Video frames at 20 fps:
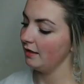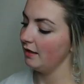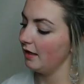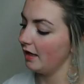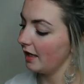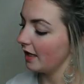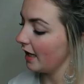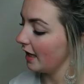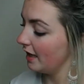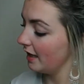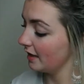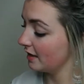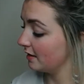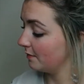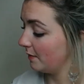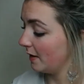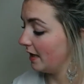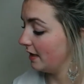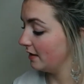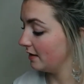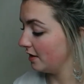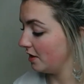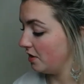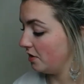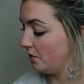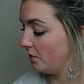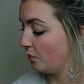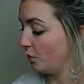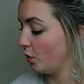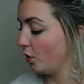I can't explain to
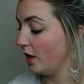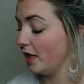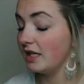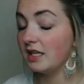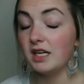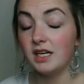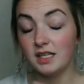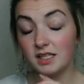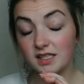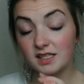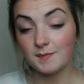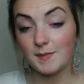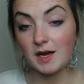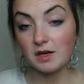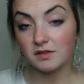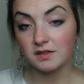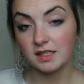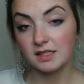you what it, and it smells